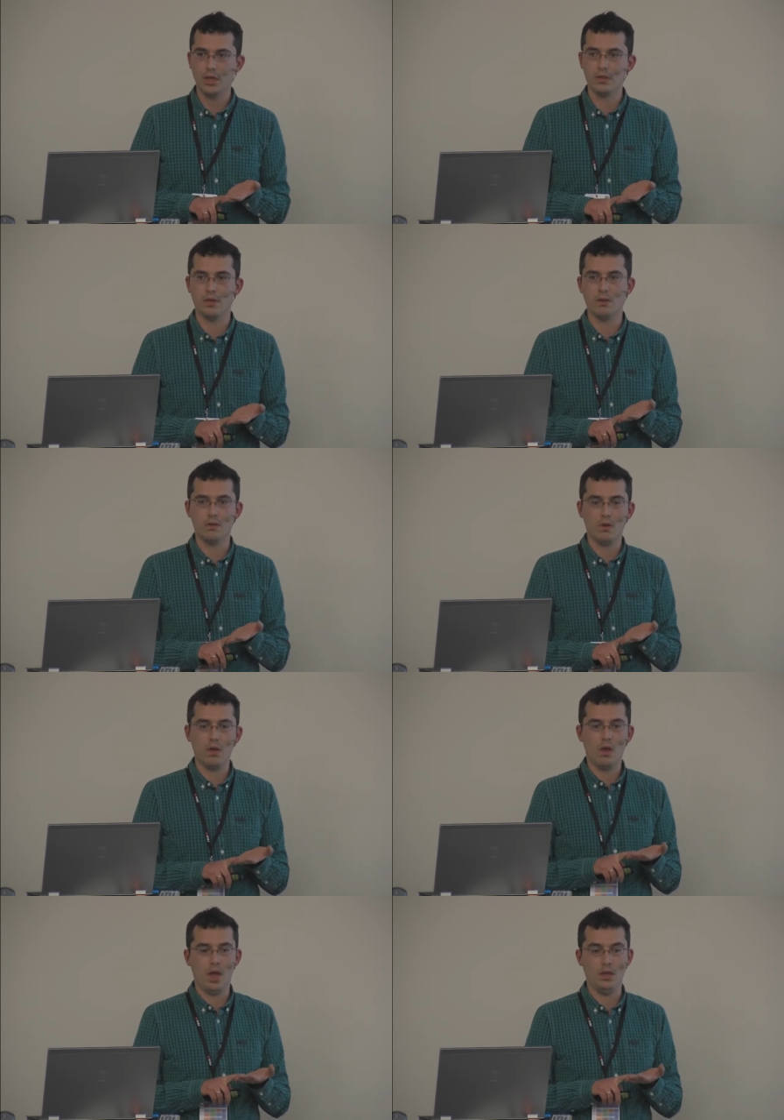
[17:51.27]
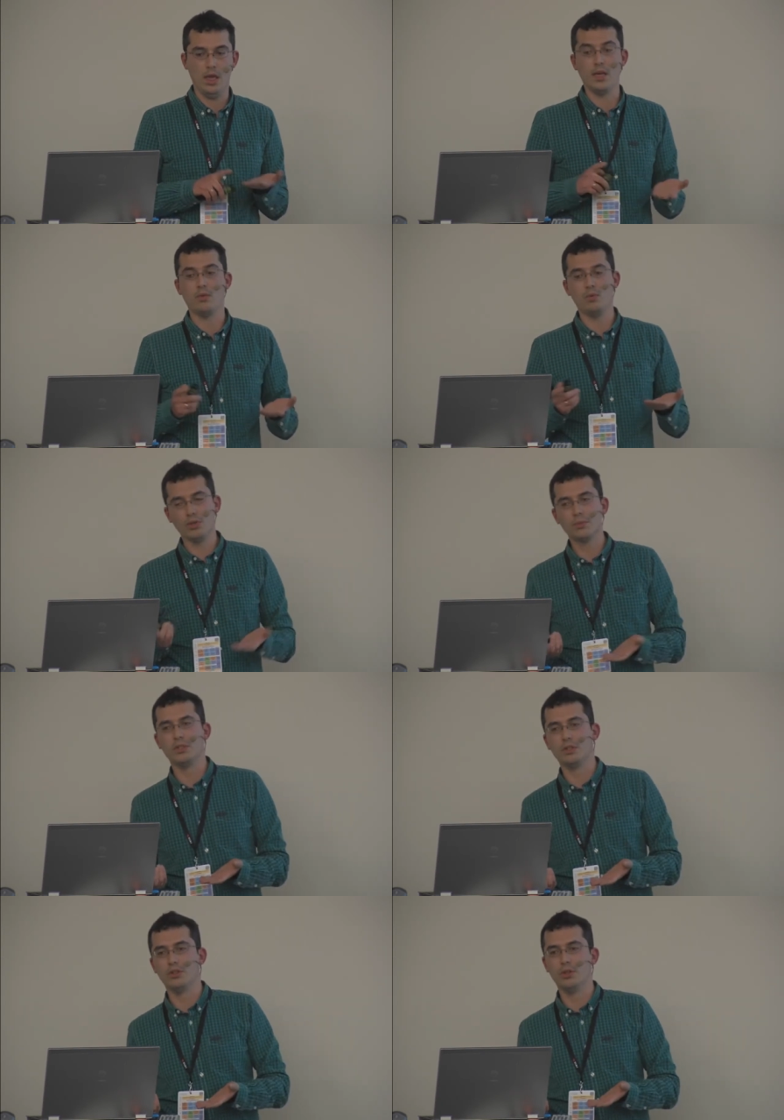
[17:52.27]
So, and, and it was
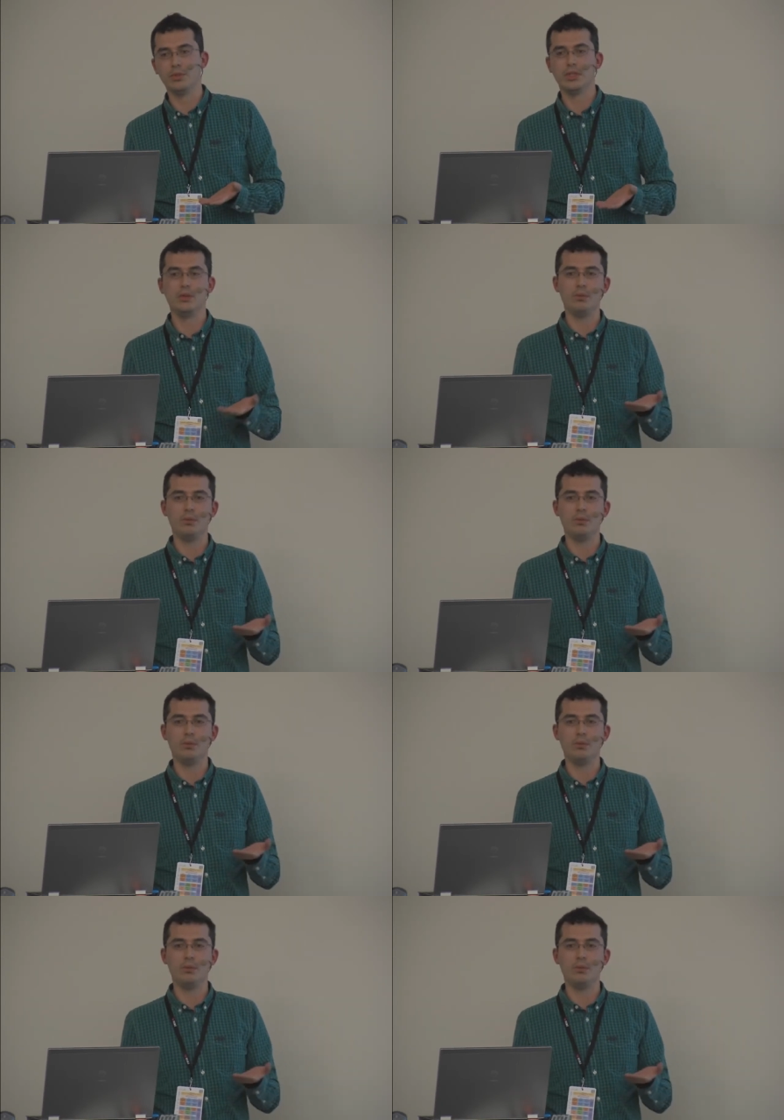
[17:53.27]
misinterpreted.